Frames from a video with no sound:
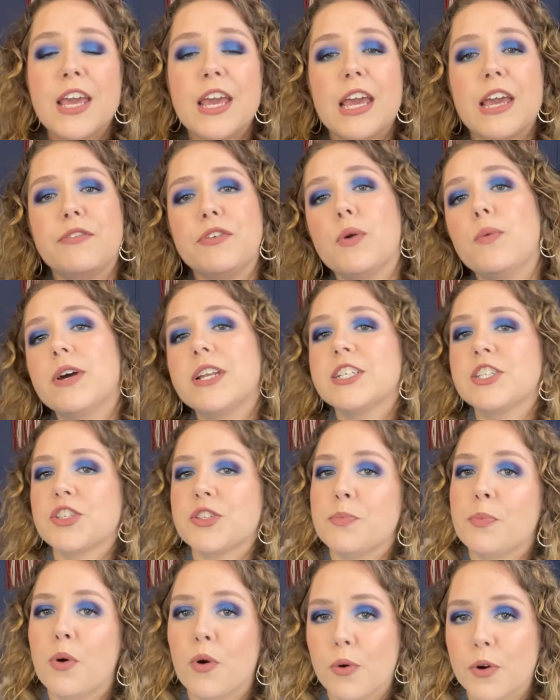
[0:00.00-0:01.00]
If you want to
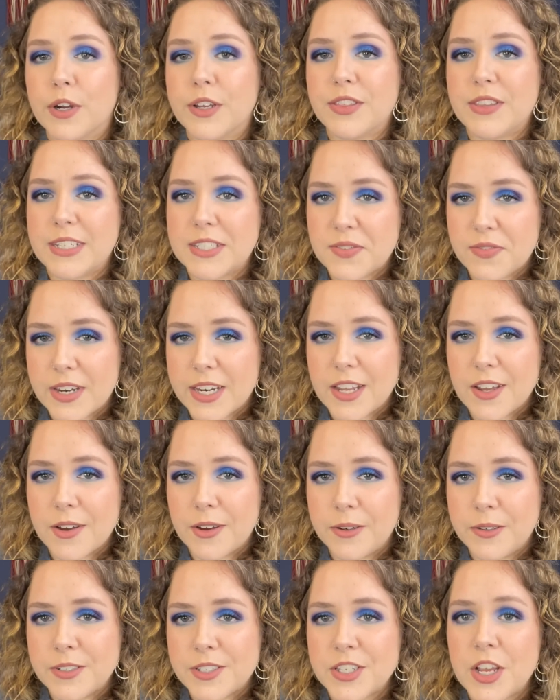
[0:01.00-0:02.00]
support these
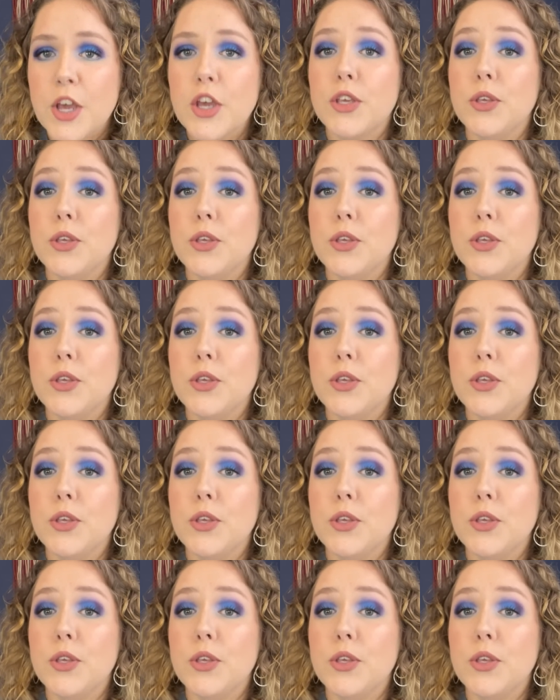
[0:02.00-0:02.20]
videos,